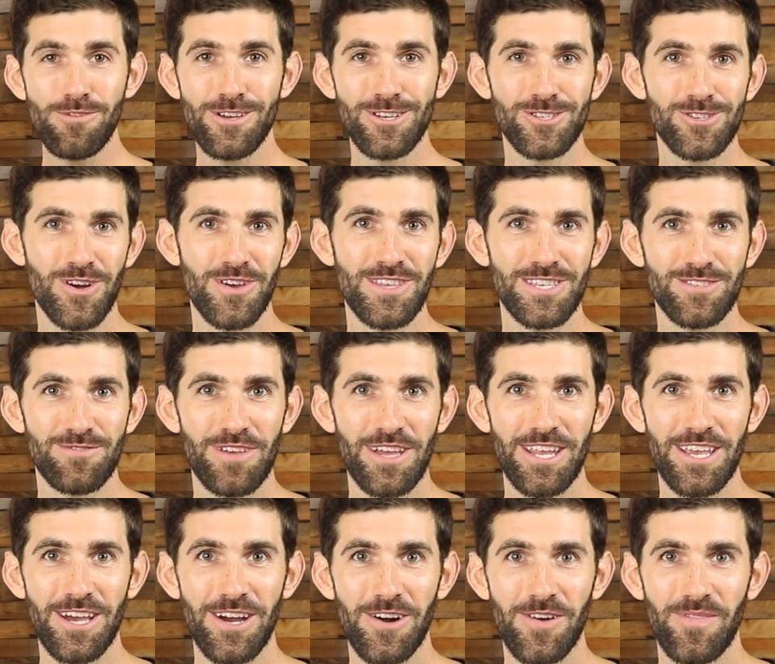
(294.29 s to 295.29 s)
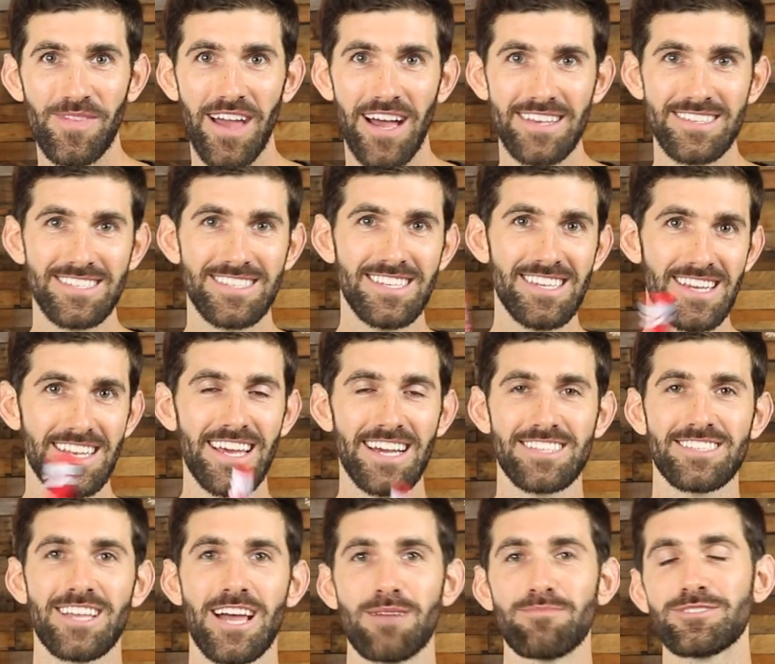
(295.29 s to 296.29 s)
you enjoyed this video. I'll see you
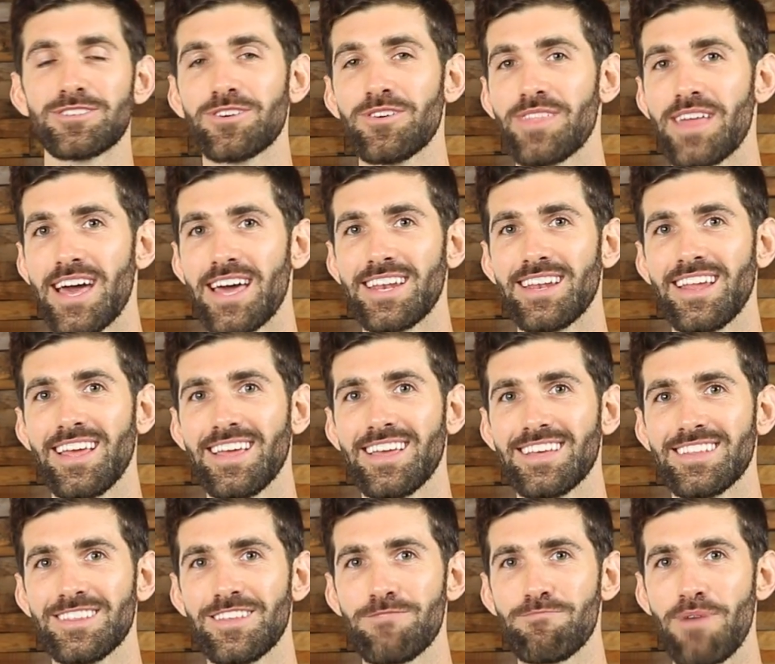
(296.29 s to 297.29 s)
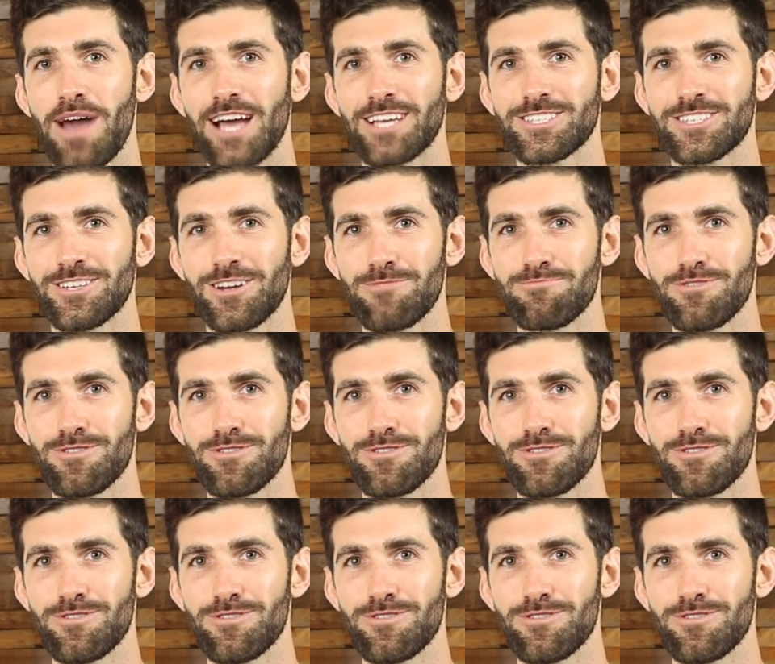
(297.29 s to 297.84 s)
next time. Till then, live passionate on